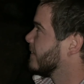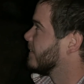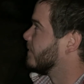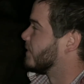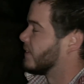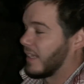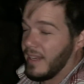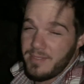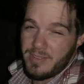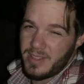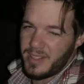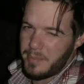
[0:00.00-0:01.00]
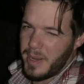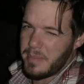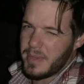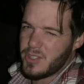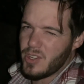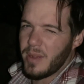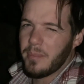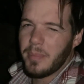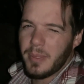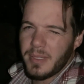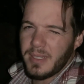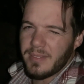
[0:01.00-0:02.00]
It was like everything made me jump,
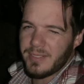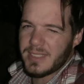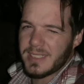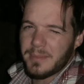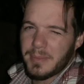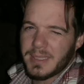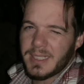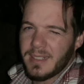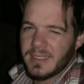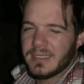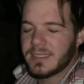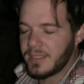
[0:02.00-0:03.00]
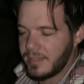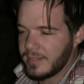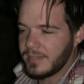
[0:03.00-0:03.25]
and every time I'd kind of start